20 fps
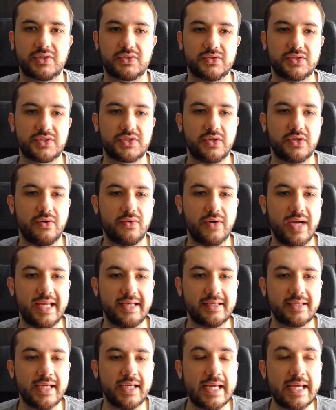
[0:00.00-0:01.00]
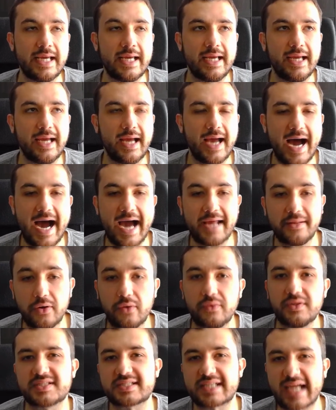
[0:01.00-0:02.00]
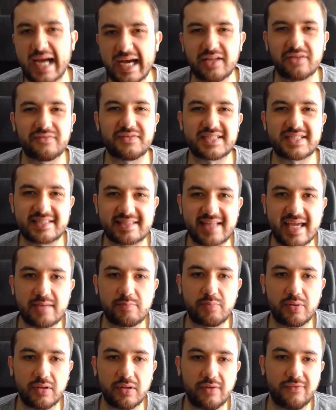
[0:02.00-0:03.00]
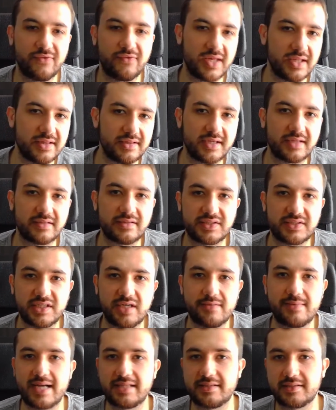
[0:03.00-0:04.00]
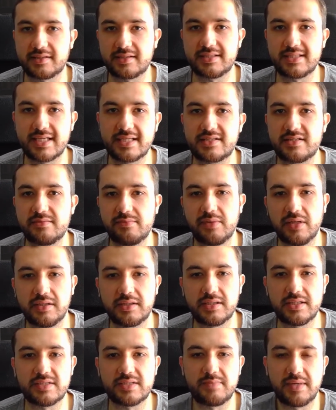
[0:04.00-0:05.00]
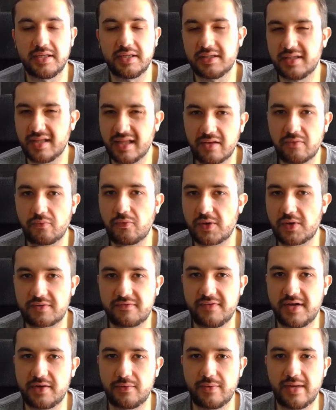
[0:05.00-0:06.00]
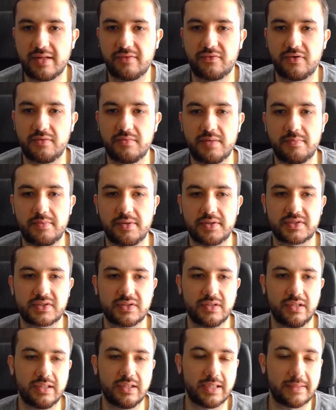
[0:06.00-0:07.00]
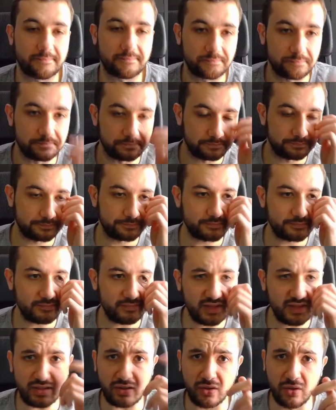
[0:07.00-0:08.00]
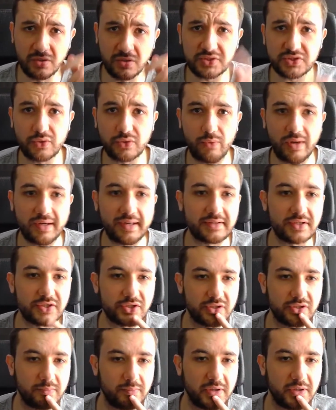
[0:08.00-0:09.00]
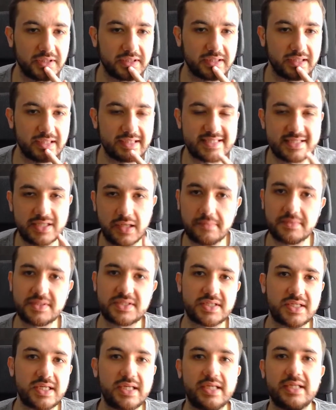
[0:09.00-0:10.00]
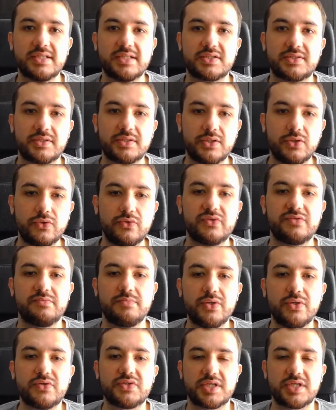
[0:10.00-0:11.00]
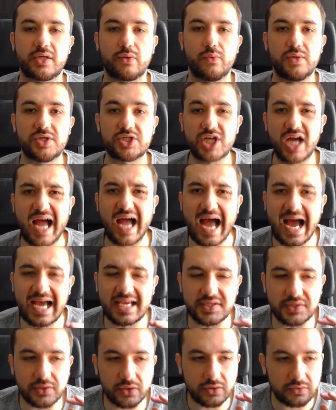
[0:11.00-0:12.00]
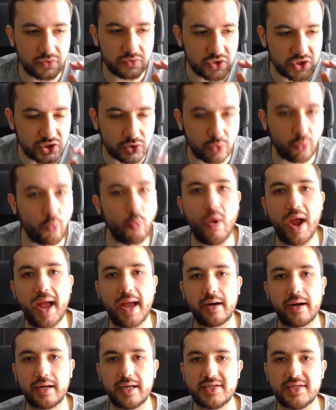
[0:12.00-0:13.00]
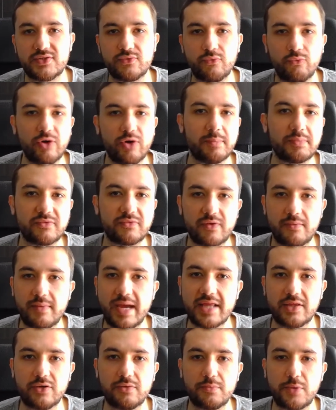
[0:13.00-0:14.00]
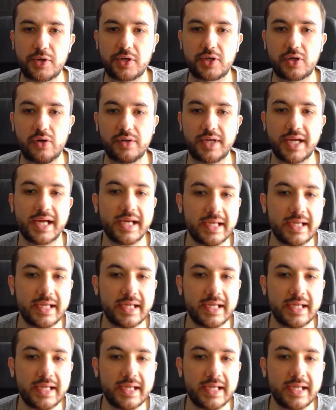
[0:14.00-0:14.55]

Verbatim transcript: or so, and I know it's kind of a staple of Indian cinematic sensibilities, but it didn't work very well for me personally. Also, one additional point some scenes use music which I swear is ripped from Ennio Morricone.